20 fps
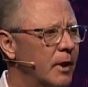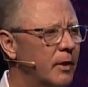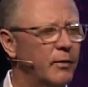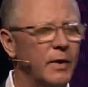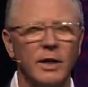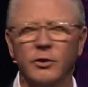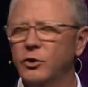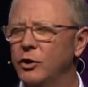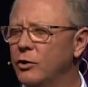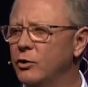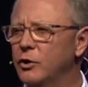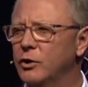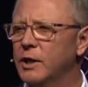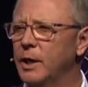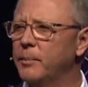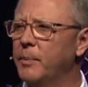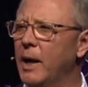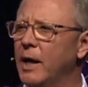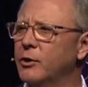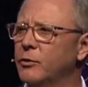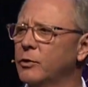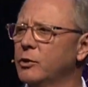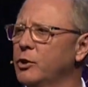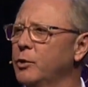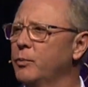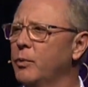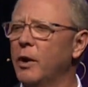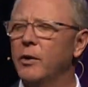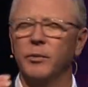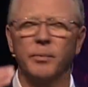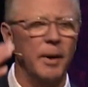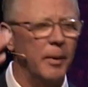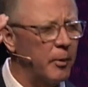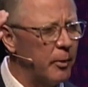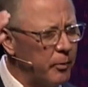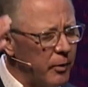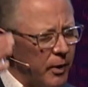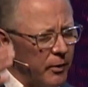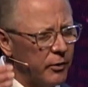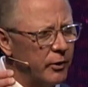If that's you and you say, Pastor, would you pray with me? I'm
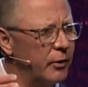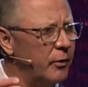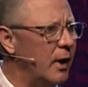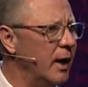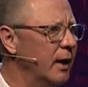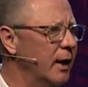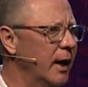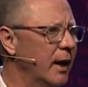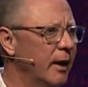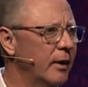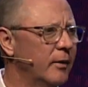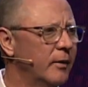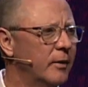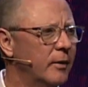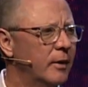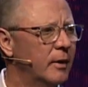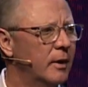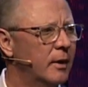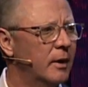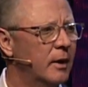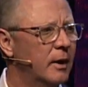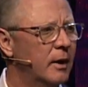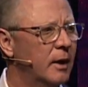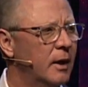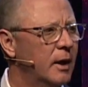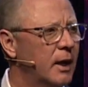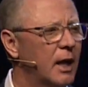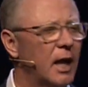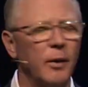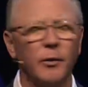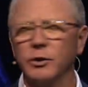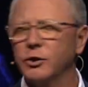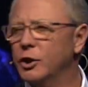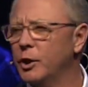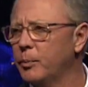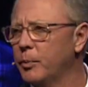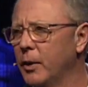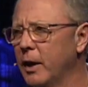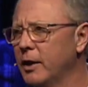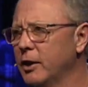going to pray with you right now. And I want
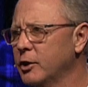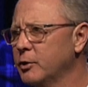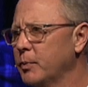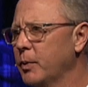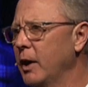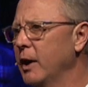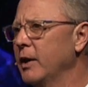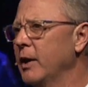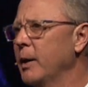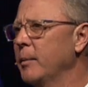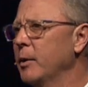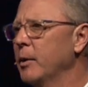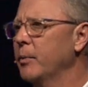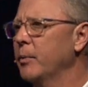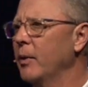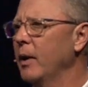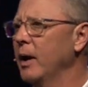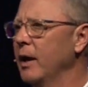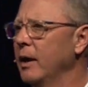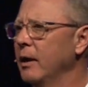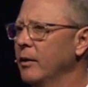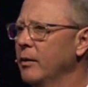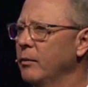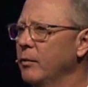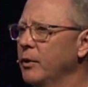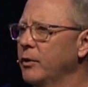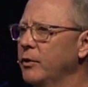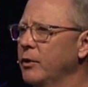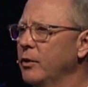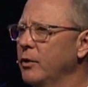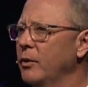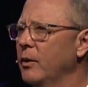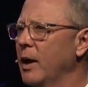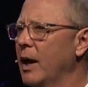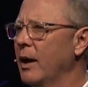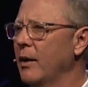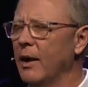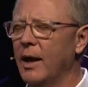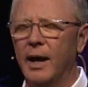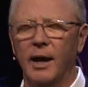you to pray this prayer that I'm going to pray with you
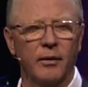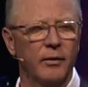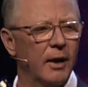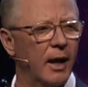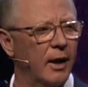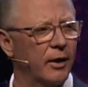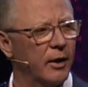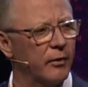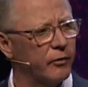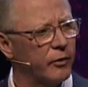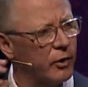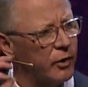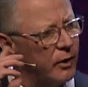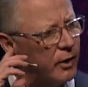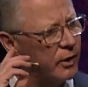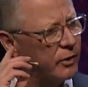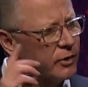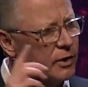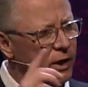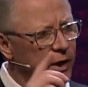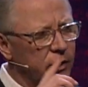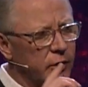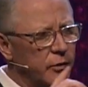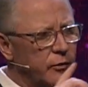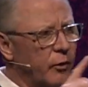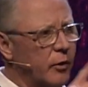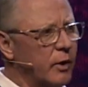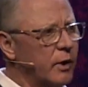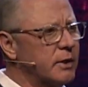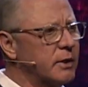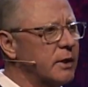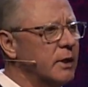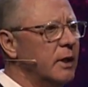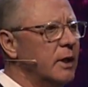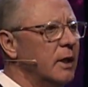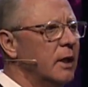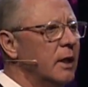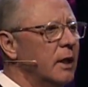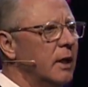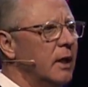out loud. Loud enough for your ears to hear your voice.
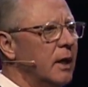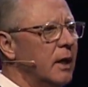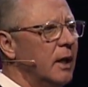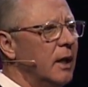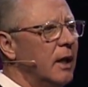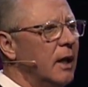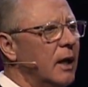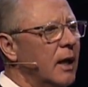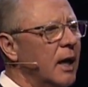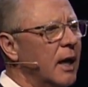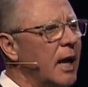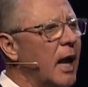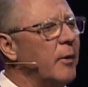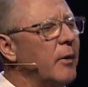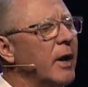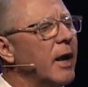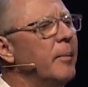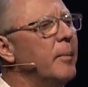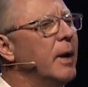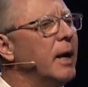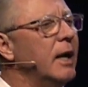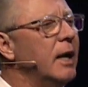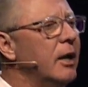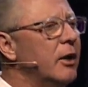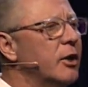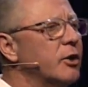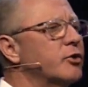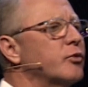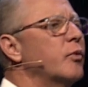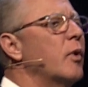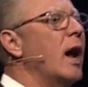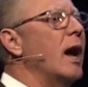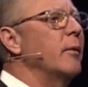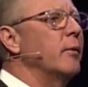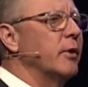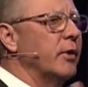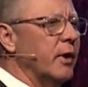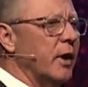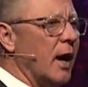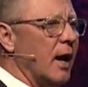And I want everybody in here that's
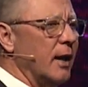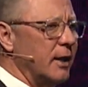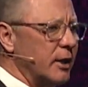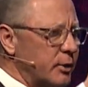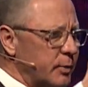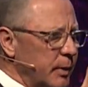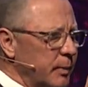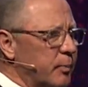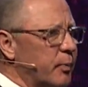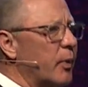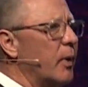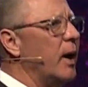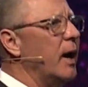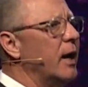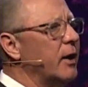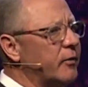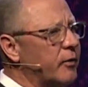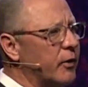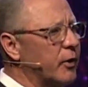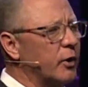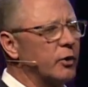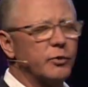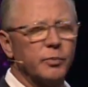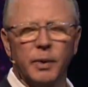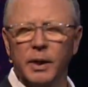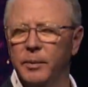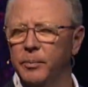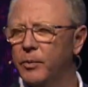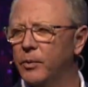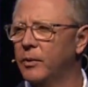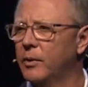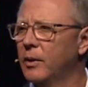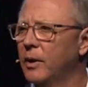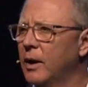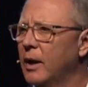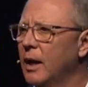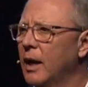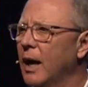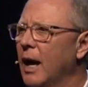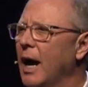right with God, that's been praying for those people.
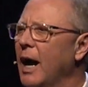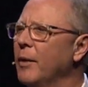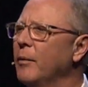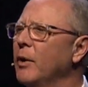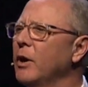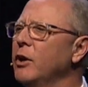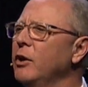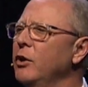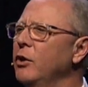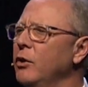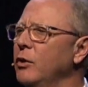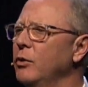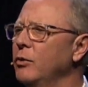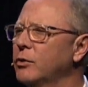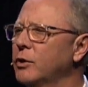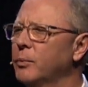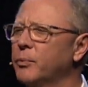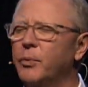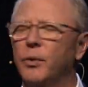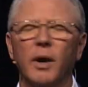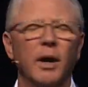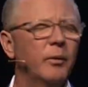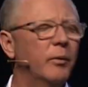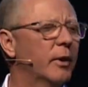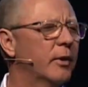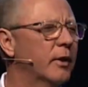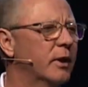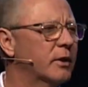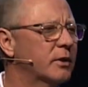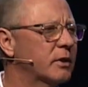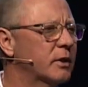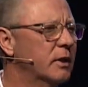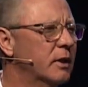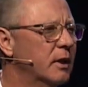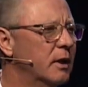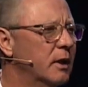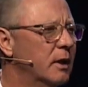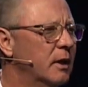I want you to pray with us.